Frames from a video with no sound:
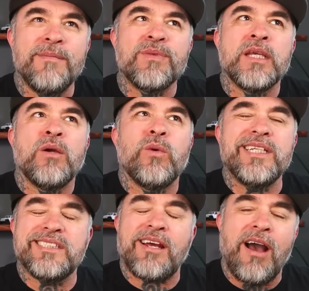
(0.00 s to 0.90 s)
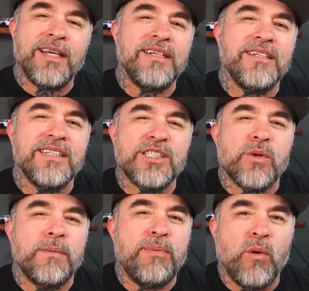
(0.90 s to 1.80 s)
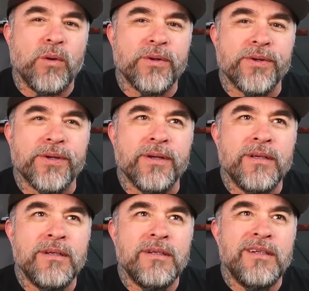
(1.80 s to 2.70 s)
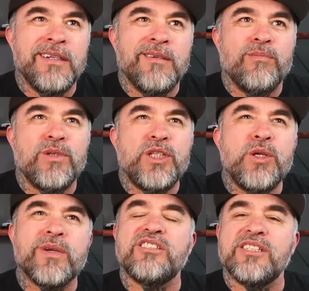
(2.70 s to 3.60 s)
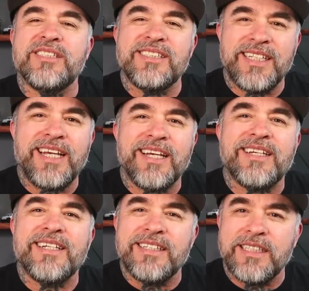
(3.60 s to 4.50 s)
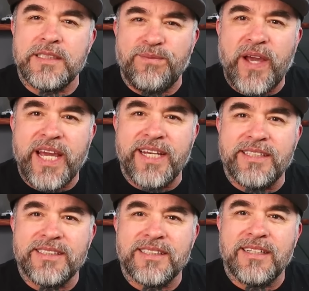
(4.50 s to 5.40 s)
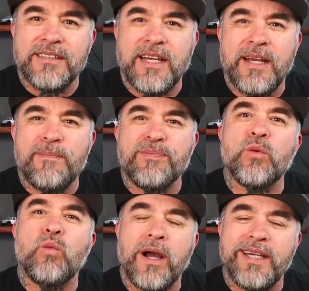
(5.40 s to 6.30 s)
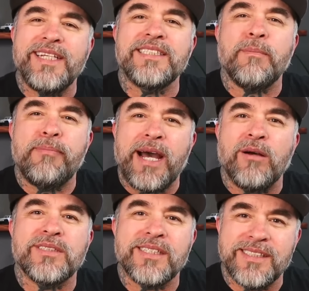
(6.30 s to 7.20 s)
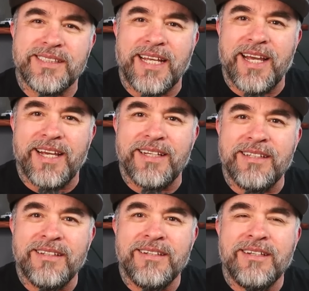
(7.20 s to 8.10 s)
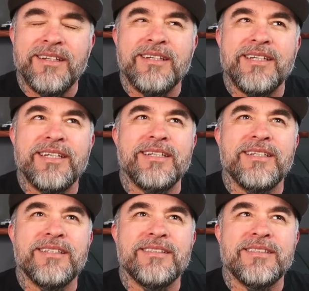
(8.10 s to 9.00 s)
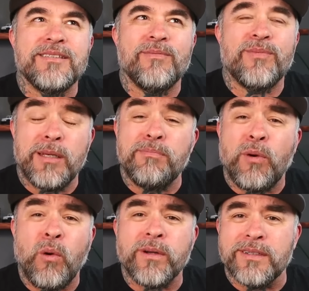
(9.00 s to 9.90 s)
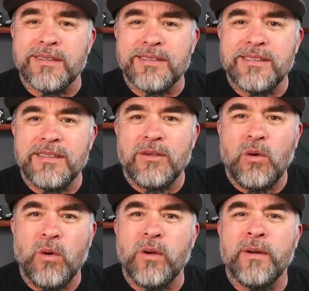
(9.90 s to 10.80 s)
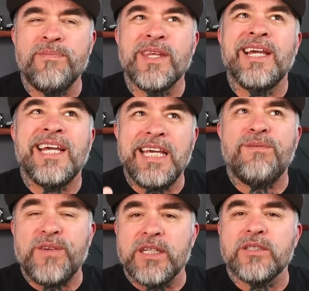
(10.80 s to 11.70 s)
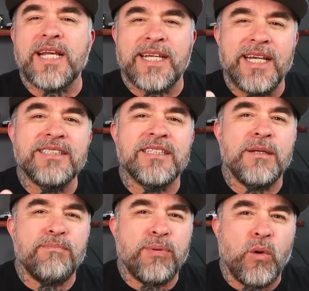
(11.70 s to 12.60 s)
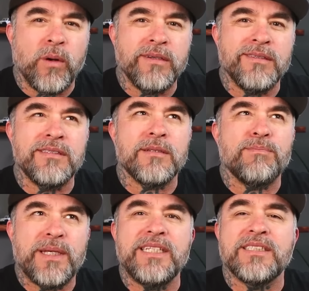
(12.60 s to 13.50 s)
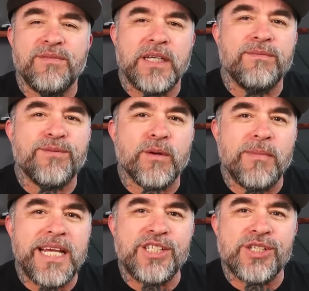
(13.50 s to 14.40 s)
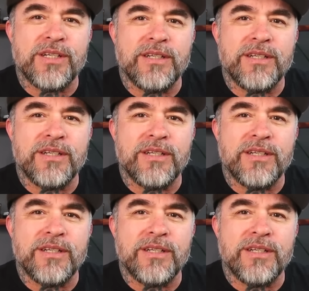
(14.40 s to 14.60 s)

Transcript: when he's talking to this reporter, you can just see it in his face that what he's about to say is important, or he feels like it's an important piece of information.